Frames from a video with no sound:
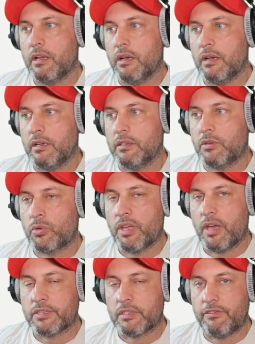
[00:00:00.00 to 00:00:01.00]
uh,
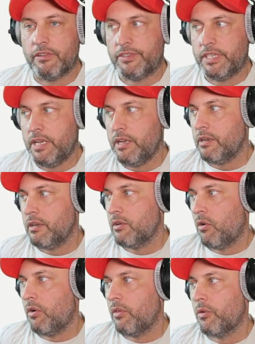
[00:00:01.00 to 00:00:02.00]
2015
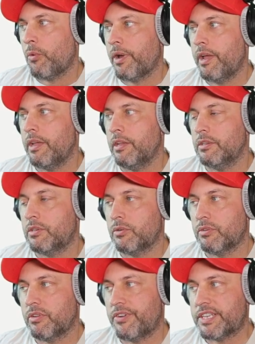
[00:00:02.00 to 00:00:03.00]
all the way
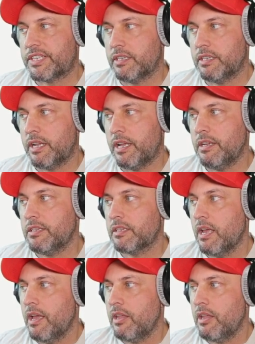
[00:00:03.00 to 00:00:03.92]
into the recent days.